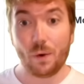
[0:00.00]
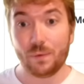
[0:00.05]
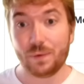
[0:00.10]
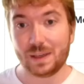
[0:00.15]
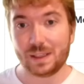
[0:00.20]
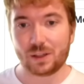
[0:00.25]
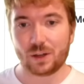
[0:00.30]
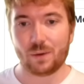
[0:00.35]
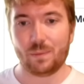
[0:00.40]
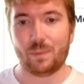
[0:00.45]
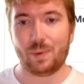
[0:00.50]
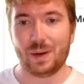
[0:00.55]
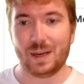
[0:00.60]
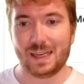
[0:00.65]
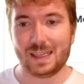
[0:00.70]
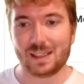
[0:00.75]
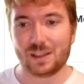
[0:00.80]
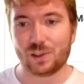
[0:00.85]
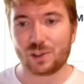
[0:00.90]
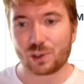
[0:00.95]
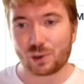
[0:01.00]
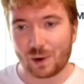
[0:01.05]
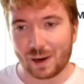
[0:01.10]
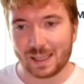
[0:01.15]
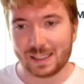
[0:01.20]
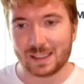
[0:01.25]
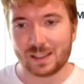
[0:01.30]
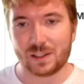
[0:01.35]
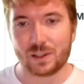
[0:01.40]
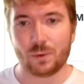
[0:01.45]
these companies
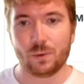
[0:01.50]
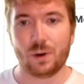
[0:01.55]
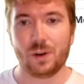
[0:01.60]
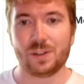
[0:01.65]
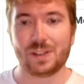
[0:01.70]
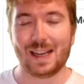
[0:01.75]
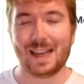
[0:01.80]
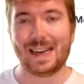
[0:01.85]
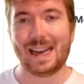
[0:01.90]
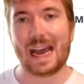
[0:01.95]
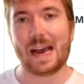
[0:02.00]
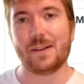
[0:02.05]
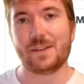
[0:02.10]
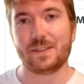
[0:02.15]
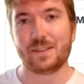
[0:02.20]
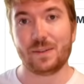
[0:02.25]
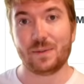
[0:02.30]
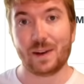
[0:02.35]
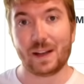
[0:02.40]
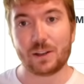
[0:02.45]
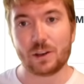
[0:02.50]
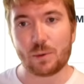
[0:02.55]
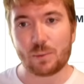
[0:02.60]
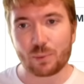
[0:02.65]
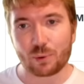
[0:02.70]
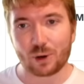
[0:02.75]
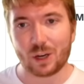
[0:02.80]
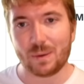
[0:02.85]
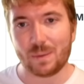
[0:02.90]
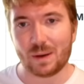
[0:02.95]
trend towards an asset value
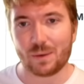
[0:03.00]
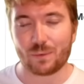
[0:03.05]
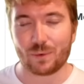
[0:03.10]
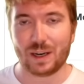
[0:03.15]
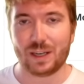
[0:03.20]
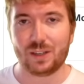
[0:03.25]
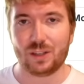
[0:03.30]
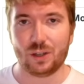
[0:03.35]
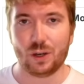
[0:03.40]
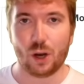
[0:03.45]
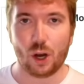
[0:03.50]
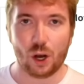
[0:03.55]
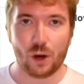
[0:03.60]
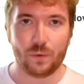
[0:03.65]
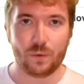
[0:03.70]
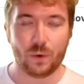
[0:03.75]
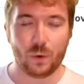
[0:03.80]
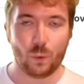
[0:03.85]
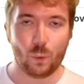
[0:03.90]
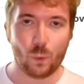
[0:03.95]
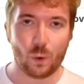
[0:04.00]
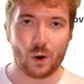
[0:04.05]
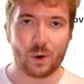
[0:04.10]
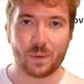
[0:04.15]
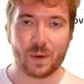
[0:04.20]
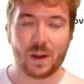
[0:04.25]
premium ratio of 1.